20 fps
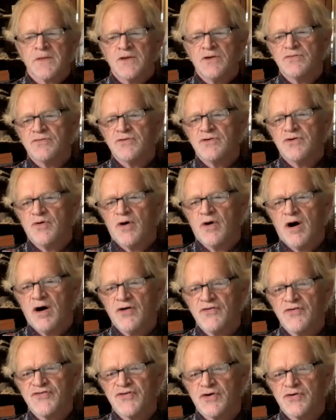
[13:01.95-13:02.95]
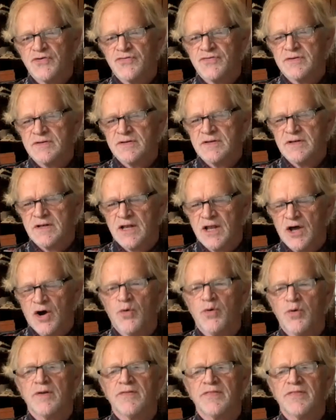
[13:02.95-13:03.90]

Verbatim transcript: you, you also lower